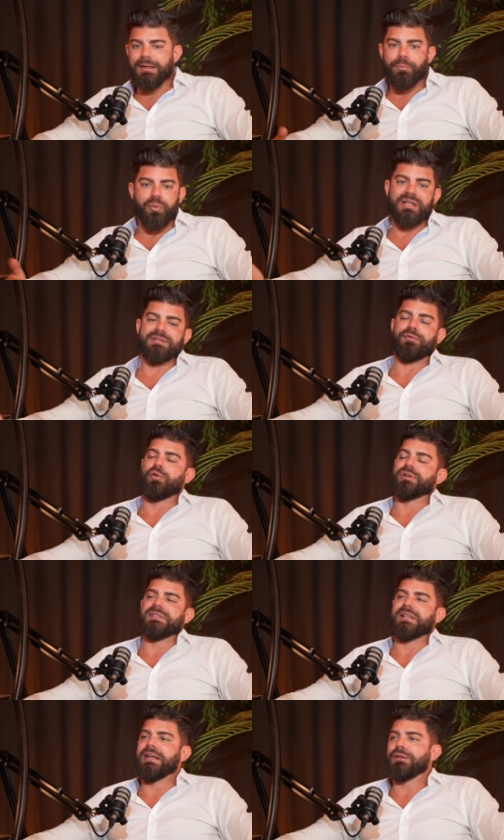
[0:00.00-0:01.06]
the police
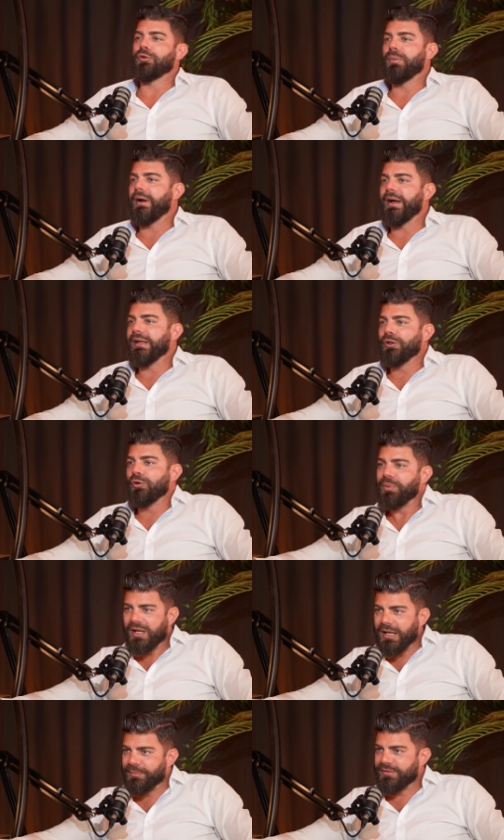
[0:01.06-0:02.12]
force, they need to buy new
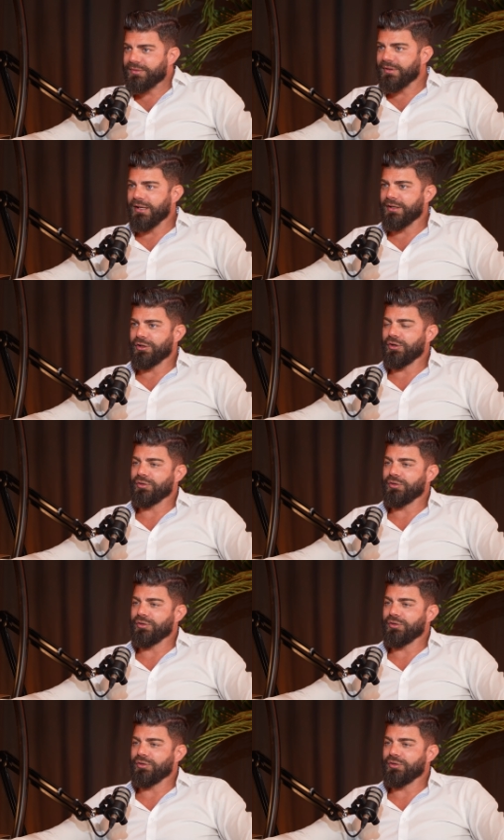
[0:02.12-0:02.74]
pickups, and